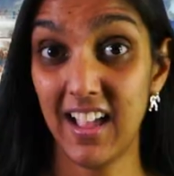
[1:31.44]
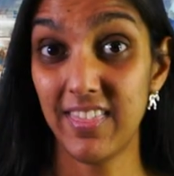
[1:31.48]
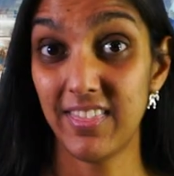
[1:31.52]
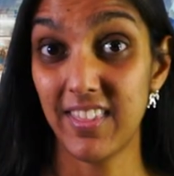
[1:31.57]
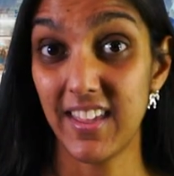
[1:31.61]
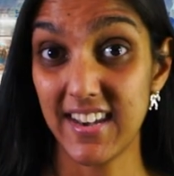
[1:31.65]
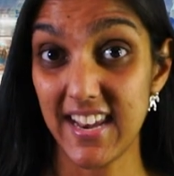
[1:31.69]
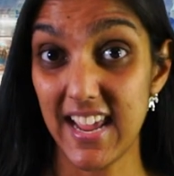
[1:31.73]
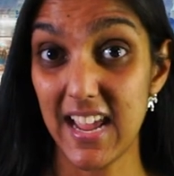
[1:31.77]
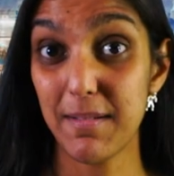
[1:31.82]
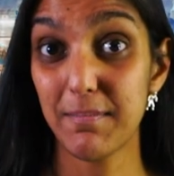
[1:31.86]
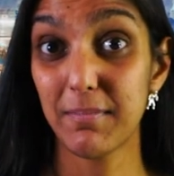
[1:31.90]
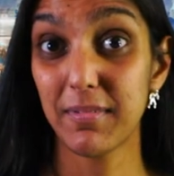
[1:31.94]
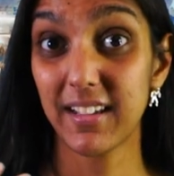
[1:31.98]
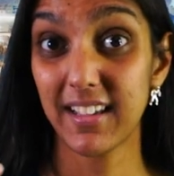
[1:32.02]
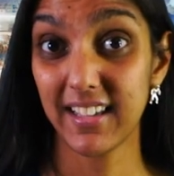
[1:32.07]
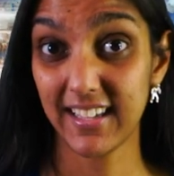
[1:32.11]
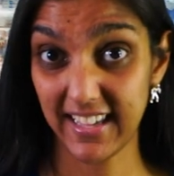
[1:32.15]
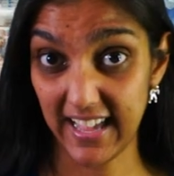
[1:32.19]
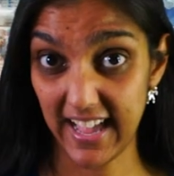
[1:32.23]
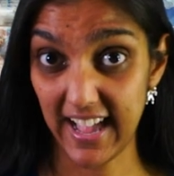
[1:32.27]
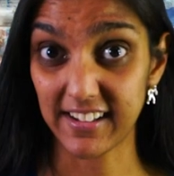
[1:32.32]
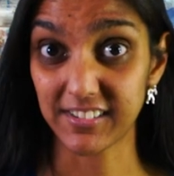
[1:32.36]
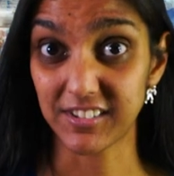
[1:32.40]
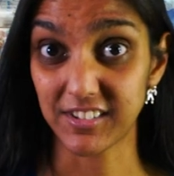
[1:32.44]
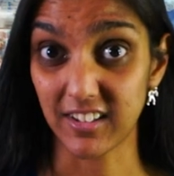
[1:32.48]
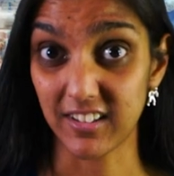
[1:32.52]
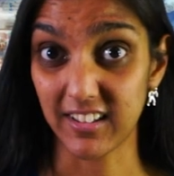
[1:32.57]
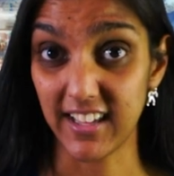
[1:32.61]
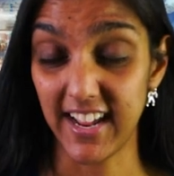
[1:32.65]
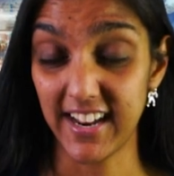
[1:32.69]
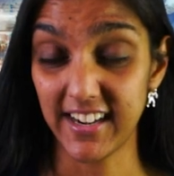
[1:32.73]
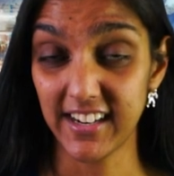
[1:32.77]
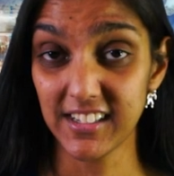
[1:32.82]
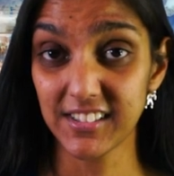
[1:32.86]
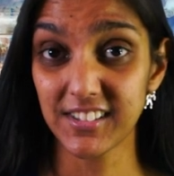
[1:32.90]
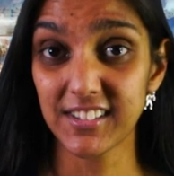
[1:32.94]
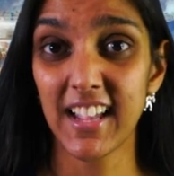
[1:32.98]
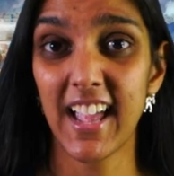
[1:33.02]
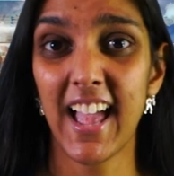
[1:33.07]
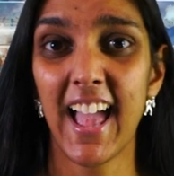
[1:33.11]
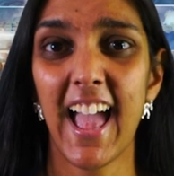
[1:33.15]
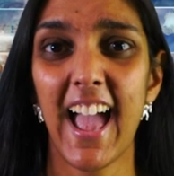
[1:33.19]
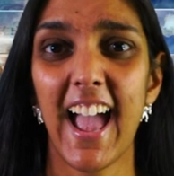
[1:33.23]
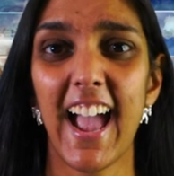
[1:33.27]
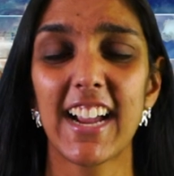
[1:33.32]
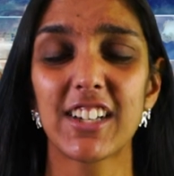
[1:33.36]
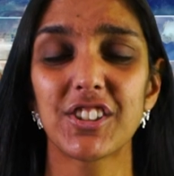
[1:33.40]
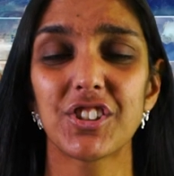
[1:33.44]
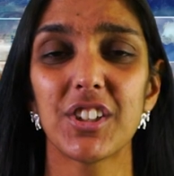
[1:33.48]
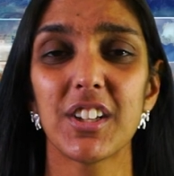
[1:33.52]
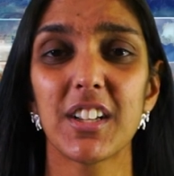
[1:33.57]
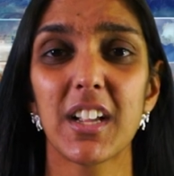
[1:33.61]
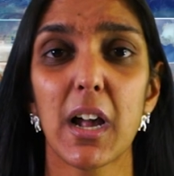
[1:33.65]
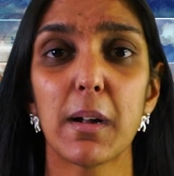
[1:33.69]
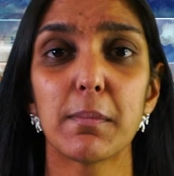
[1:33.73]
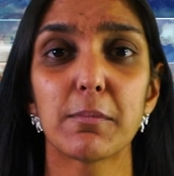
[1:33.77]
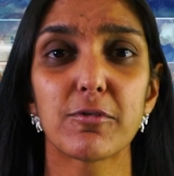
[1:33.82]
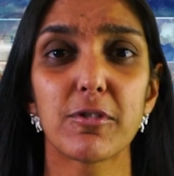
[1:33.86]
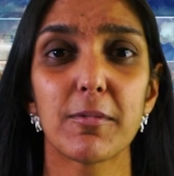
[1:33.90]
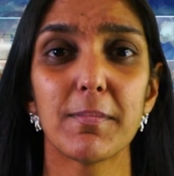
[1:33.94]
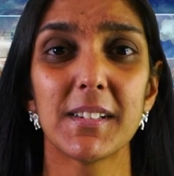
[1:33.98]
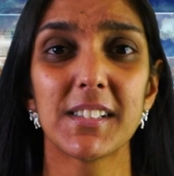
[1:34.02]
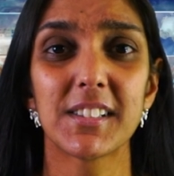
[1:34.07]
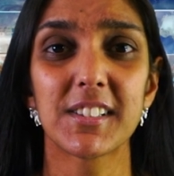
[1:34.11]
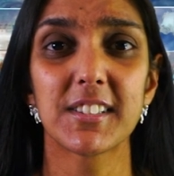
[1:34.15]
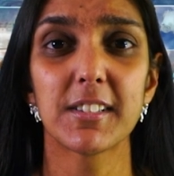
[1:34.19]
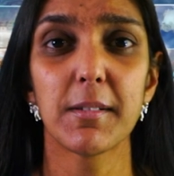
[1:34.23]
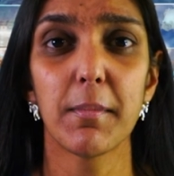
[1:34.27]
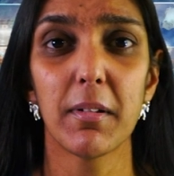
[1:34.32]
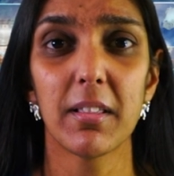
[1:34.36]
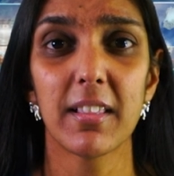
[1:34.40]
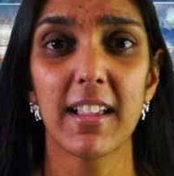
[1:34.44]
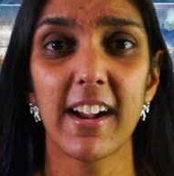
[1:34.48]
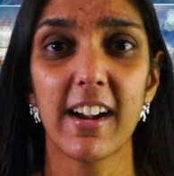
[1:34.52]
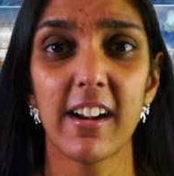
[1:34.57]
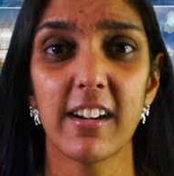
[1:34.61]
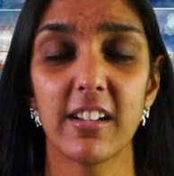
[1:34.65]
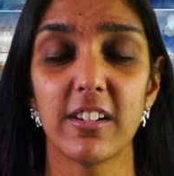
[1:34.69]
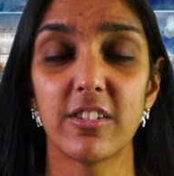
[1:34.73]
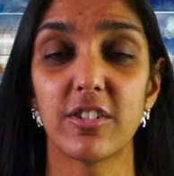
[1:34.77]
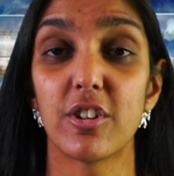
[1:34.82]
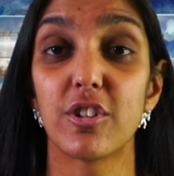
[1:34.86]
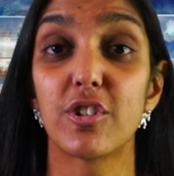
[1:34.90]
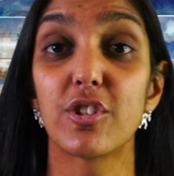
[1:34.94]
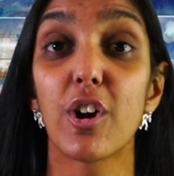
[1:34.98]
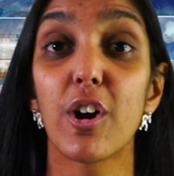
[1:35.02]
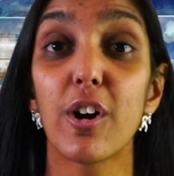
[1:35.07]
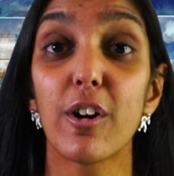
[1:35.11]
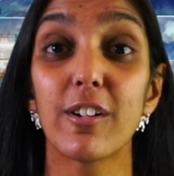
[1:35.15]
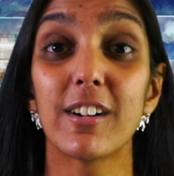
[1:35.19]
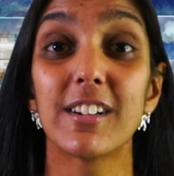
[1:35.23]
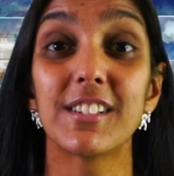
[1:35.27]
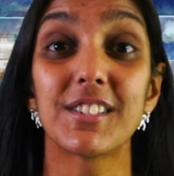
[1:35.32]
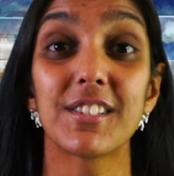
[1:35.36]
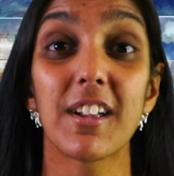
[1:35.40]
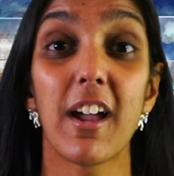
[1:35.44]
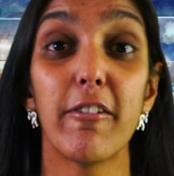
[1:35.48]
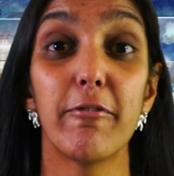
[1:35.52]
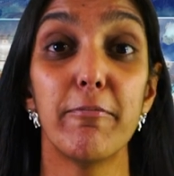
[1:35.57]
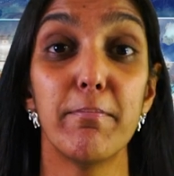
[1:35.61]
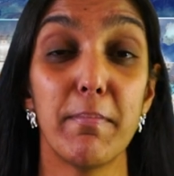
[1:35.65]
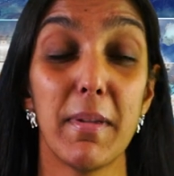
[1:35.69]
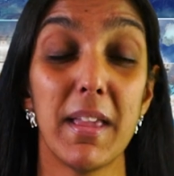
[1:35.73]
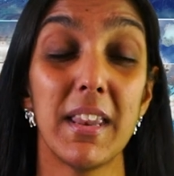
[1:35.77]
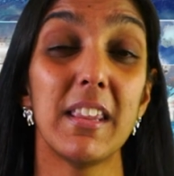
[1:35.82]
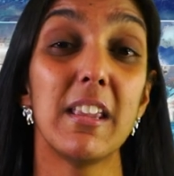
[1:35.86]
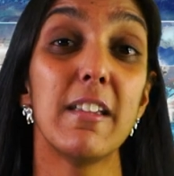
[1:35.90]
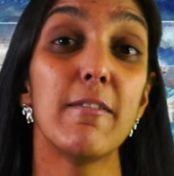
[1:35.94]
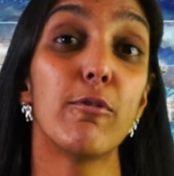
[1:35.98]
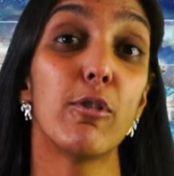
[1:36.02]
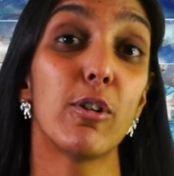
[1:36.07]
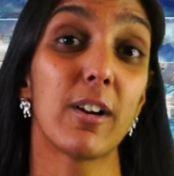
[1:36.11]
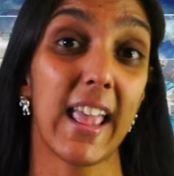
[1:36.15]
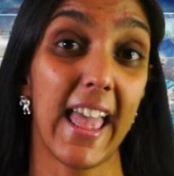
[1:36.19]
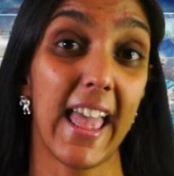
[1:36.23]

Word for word: The name Castellanus actually comes from its similarity to turrets of medieval